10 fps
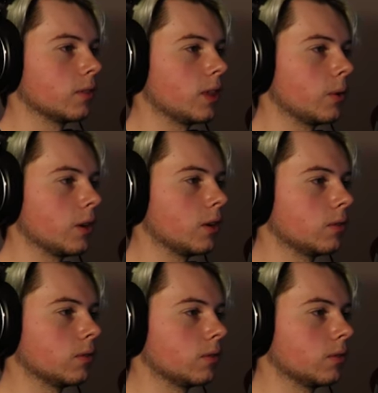There we go.
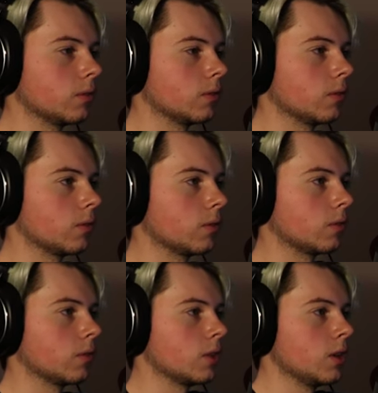
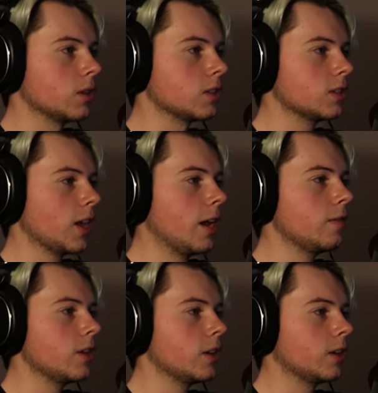Does this guy have
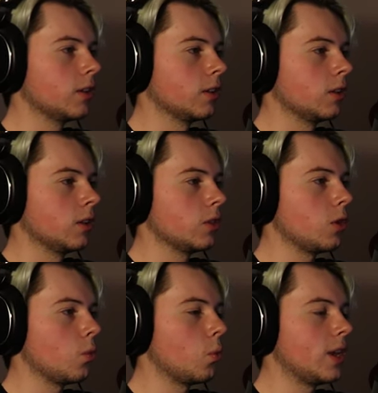the
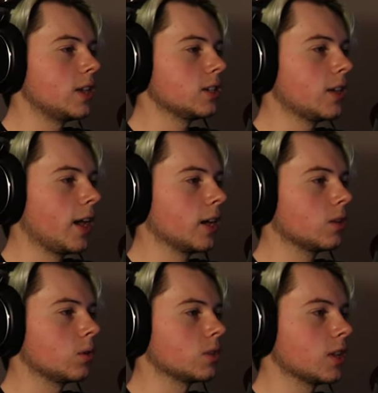the wind attack,
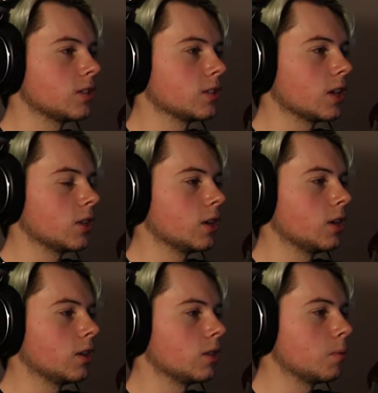or is that just like
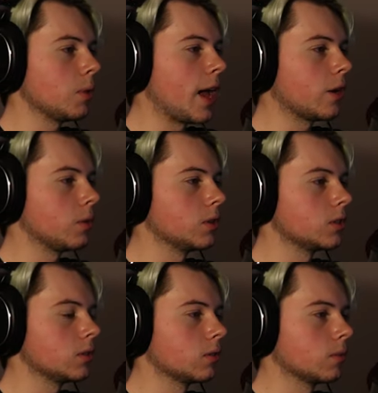the, the black
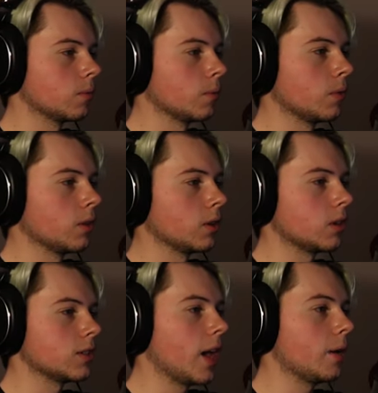ones?
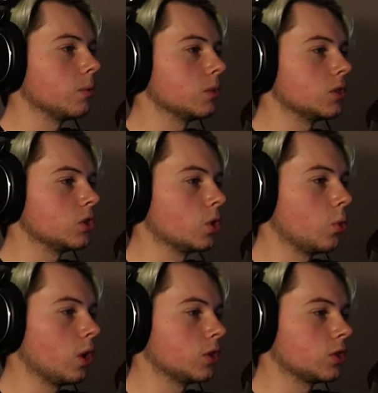Because that was the
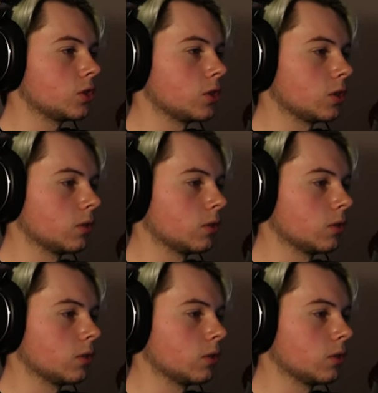worst.